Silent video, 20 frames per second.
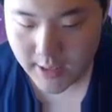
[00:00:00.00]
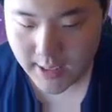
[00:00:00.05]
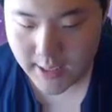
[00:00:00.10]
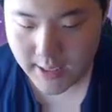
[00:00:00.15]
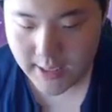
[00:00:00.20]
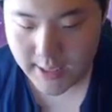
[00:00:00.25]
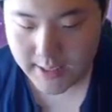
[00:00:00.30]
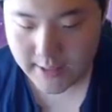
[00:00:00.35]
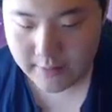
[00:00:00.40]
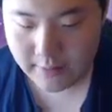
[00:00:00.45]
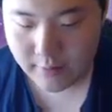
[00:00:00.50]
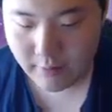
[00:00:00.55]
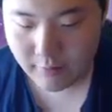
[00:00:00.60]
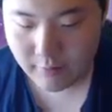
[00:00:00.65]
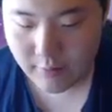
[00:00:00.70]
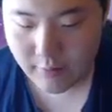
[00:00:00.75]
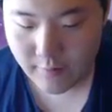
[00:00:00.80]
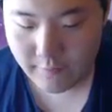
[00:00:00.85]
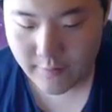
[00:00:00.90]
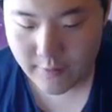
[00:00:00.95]
I
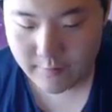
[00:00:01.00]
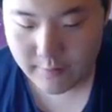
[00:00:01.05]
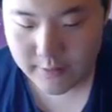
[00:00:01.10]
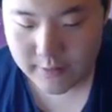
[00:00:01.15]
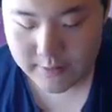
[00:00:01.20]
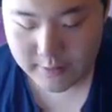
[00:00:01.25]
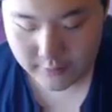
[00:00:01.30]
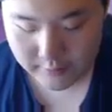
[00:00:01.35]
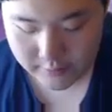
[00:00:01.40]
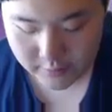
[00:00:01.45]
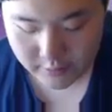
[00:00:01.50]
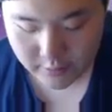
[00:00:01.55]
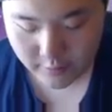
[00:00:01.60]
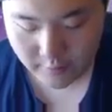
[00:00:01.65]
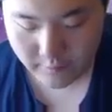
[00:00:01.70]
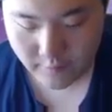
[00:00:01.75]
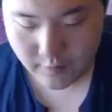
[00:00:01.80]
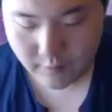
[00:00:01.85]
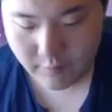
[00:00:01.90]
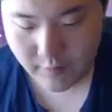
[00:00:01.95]
don't know if I want to start
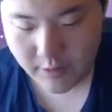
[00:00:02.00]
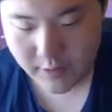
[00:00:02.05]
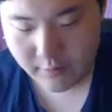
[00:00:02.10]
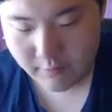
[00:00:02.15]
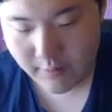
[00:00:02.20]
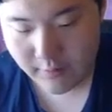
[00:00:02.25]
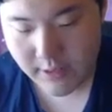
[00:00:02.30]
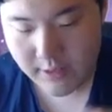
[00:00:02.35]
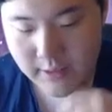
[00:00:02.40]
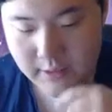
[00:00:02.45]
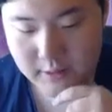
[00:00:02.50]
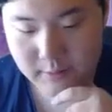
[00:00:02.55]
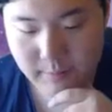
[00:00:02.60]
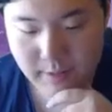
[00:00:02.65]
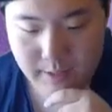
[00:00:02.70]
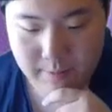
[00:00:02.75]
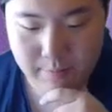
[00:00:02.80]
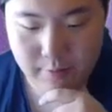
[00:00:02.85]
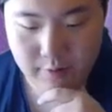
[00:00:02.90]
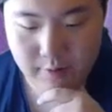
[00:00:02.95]
surfing right away because
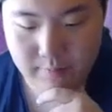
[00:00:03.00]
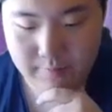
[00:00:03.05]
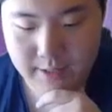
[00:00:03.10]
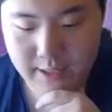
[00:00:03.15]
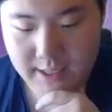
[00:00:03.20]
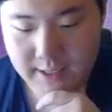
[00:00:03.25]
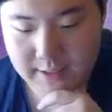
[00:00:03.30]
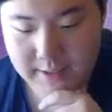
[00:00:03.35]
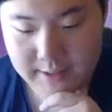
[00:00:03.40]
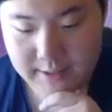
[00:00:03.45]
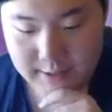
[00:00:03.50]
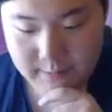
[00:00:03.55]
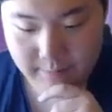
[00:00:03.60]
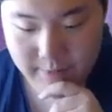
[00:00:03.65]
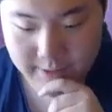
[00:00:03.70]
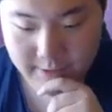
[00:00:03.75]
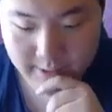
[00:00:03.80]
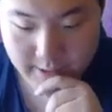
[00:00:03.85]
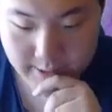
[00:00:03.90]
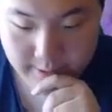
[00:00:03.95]
my opponent might
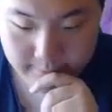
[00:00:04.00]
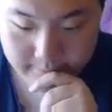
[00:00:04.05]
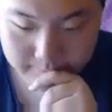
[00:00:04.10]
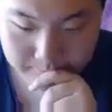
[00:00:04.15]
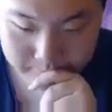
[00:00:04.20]
anticipate that.